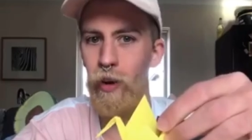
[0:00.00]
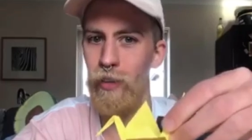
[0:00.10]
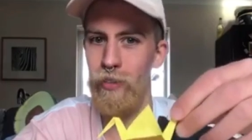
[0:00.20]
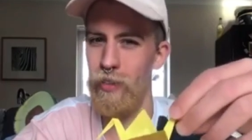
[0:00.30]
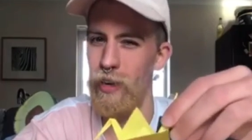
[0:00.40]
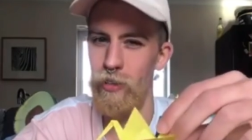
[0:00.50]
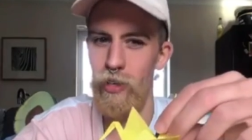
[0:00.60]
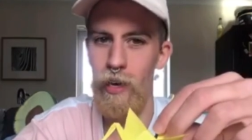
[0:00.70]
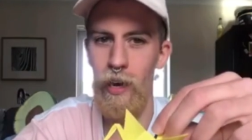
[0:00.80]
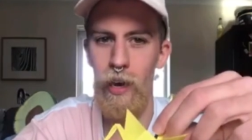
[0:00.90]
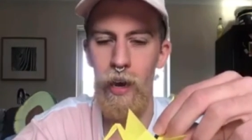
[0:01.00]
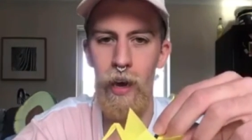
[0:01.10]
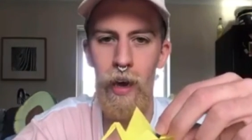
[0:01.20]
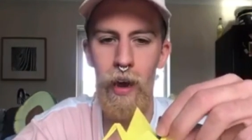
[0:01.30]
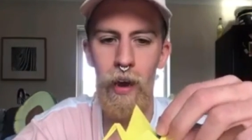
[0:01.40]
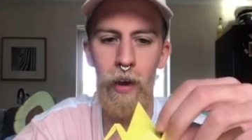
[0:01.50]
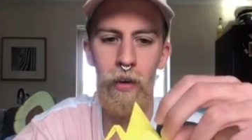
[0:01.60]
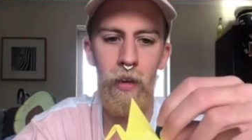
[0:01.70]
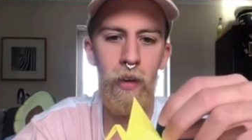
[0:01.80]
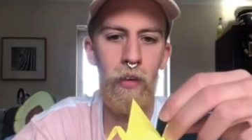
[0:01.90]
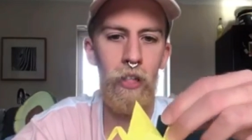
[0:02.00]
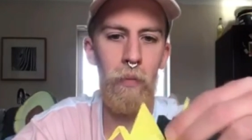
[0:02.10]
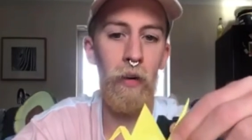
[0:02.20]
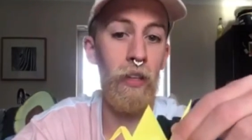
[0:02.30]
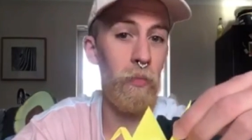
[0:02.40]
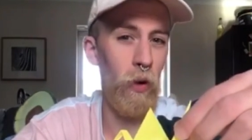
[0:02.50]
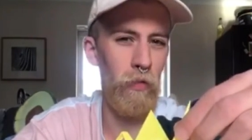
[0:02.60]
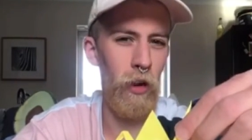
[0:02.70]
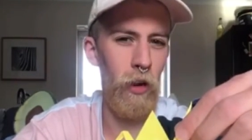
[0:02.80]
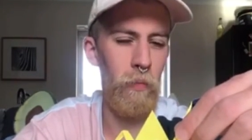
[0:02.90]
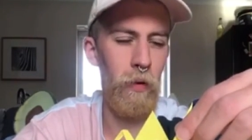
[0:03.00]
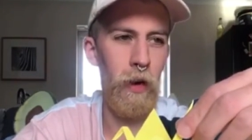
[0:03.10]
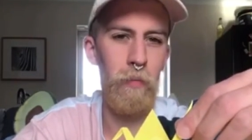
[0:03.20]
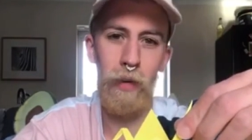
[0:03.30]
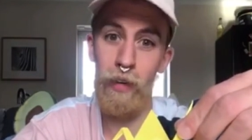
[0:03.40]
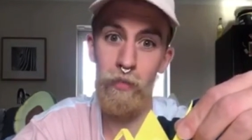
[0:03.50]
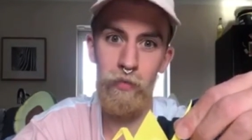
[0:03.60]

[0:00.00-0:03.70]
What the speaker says: actually a Japanese proverb, I believe,